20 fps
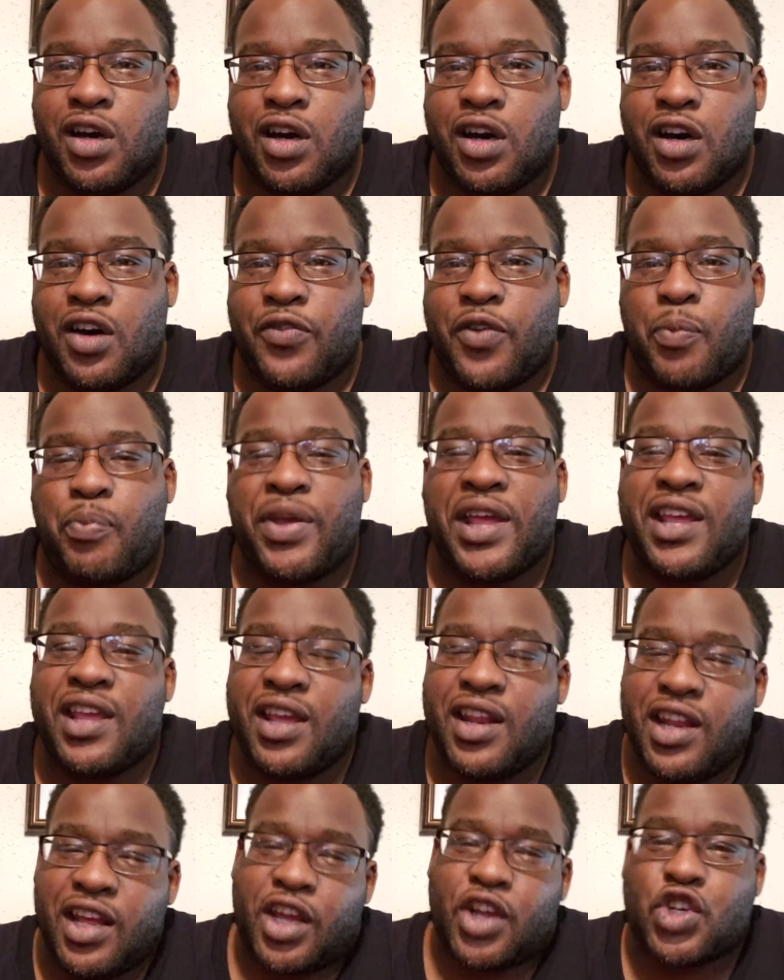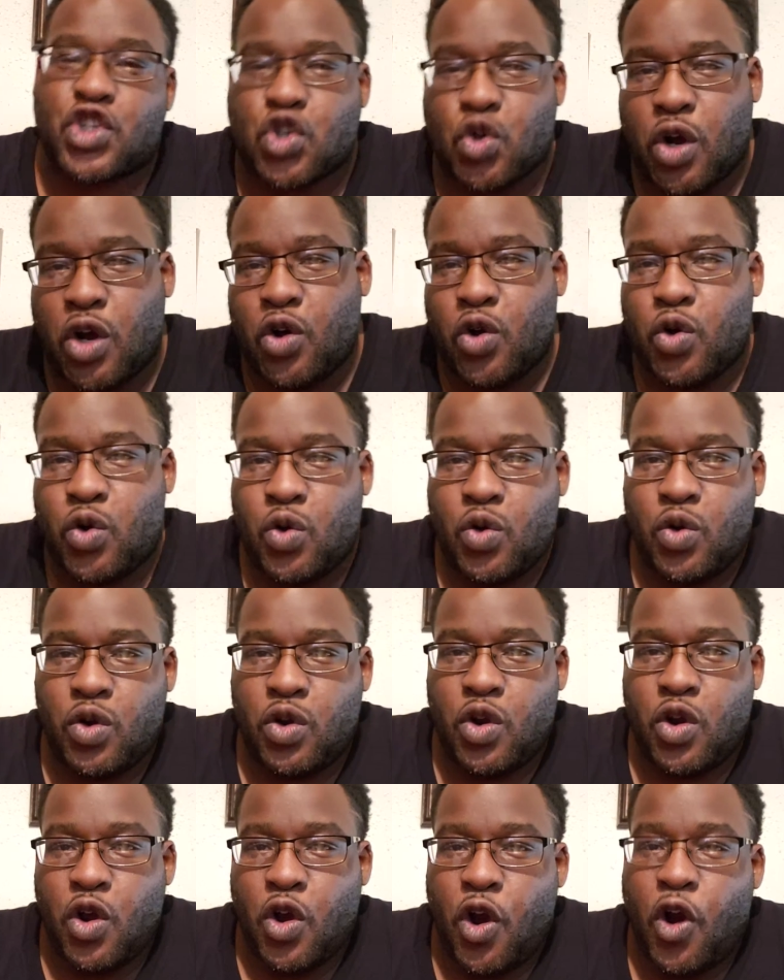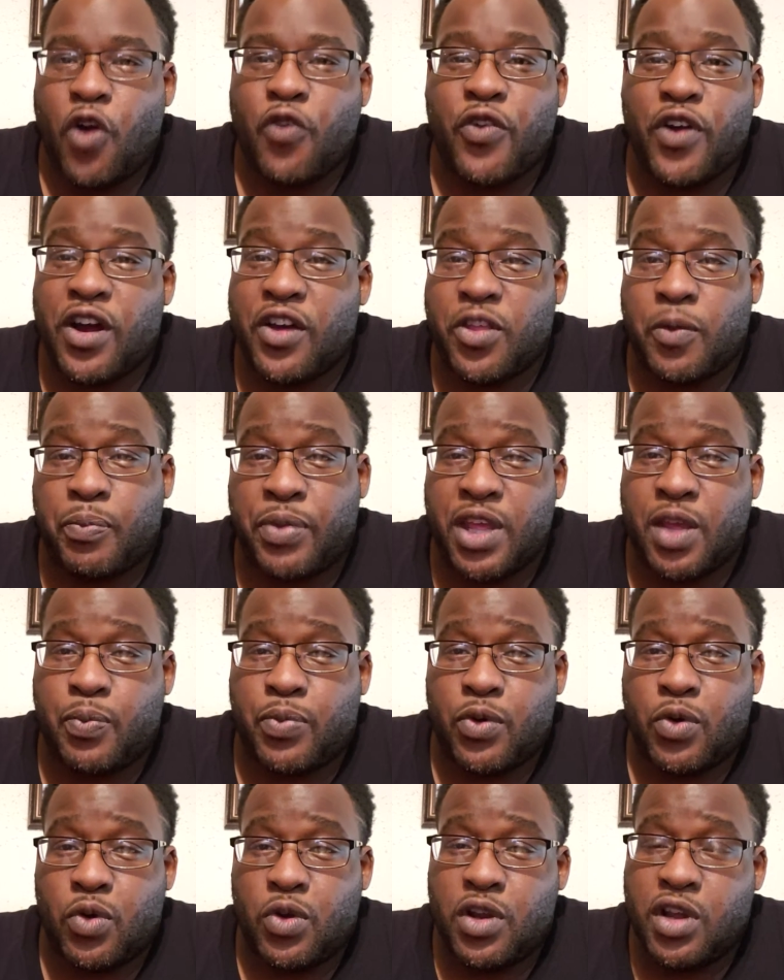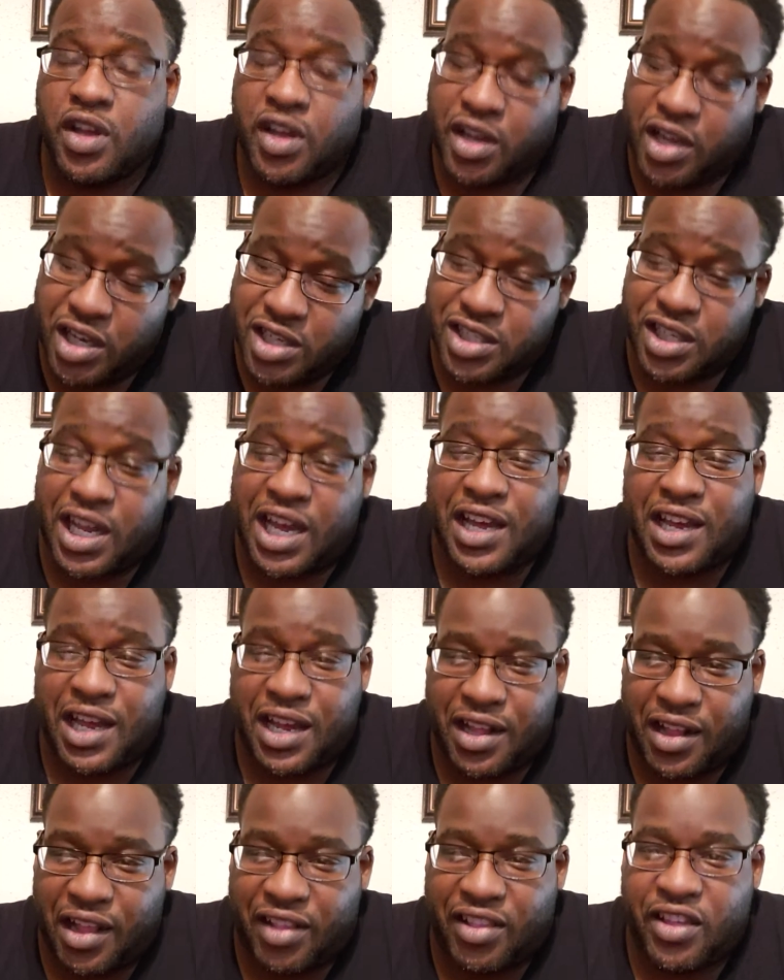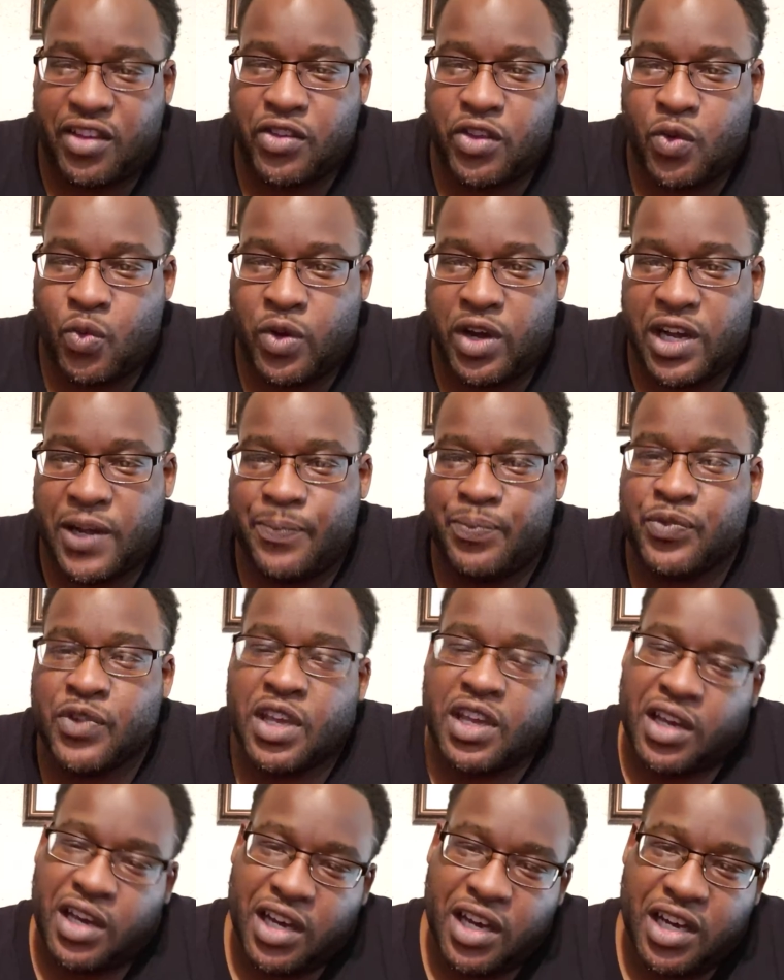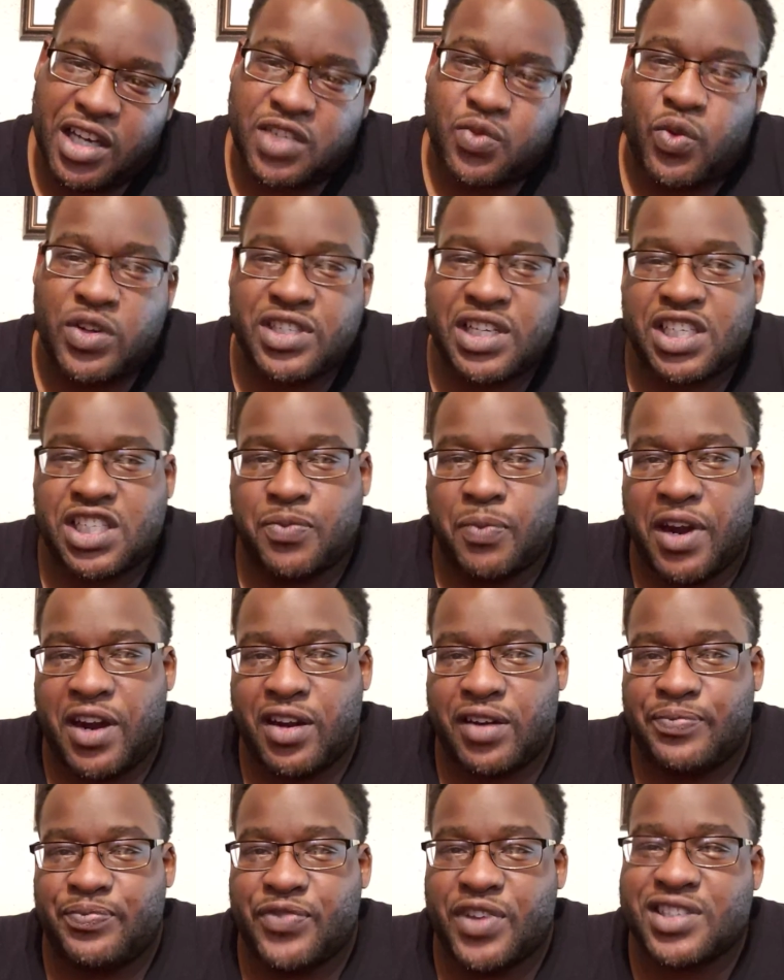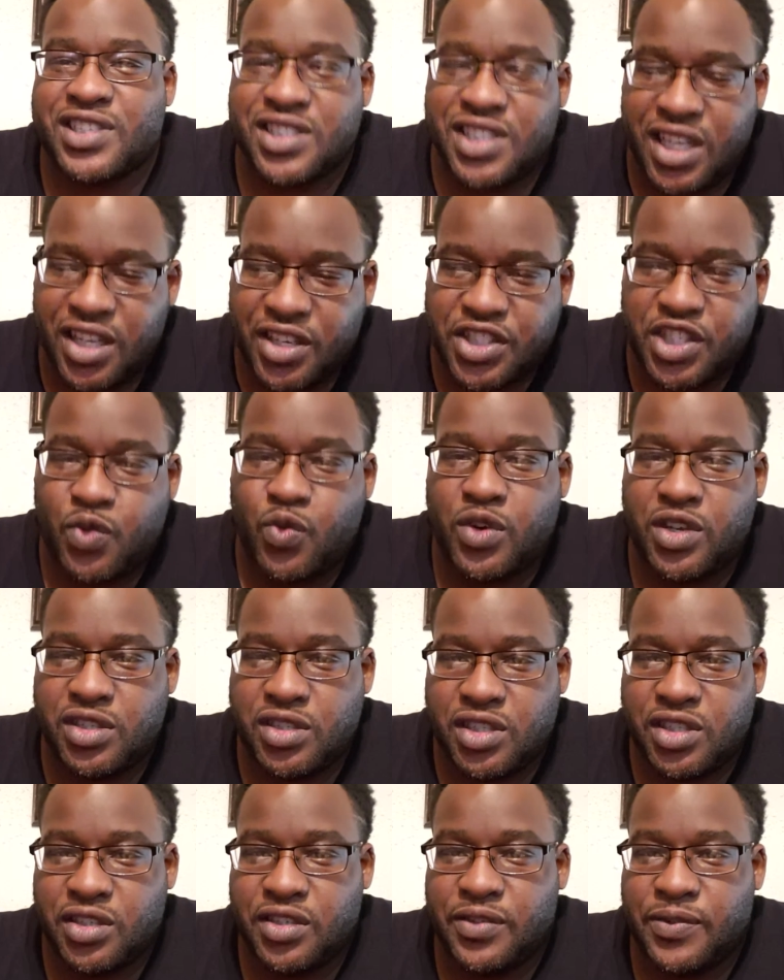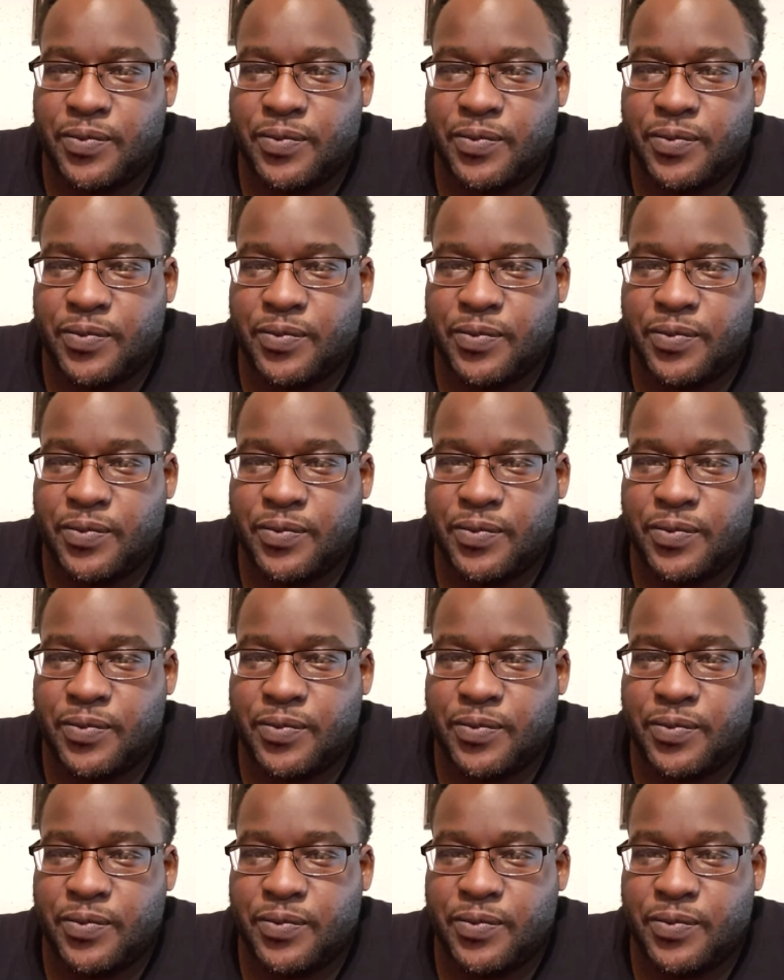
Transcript: of opinion and control over other people. Because I tell you what, us ones that smart, us intelligent ones,